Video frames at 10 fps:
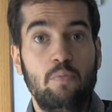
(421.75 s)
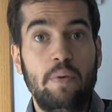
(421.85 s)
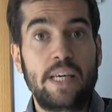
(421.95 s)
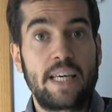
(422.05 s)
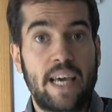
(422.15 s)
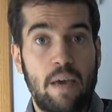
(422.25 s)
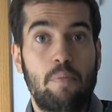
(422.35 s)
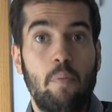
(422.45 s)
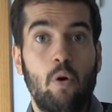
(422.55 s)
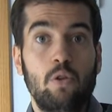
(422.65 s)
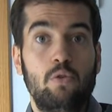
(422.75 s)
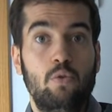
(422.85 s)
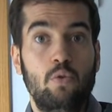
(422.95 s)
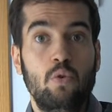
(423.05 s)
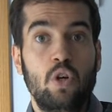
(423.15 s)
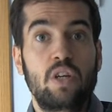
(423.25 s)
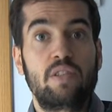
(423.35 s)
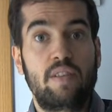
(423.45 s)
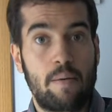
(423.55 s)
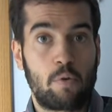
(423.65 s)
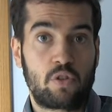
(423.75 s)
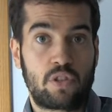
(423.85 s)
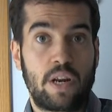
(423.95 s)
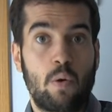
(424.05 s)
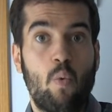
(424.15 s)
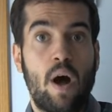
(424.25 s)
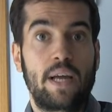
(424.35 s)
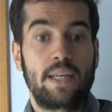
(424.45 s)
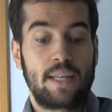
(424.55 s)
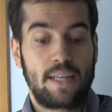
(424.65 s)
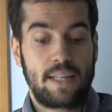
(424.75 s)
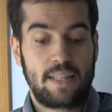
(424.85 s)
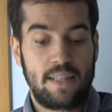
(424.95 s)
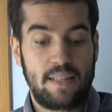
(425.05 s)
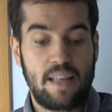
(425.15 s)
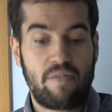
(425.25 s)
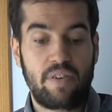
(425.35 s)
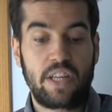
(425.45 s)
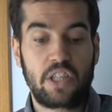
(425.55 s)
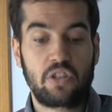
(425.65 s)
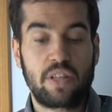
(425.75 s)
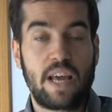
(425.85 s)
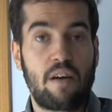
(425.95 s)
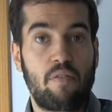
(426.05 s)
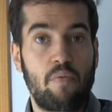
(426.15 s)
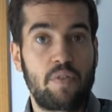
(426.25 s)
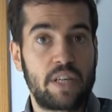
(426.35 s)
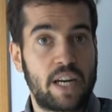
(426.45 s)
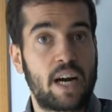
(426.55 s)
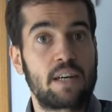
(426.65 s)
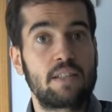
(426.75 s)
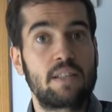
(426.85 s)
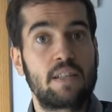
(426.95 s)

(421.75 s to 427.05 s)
be capable to demonstrate why the definition they have on the card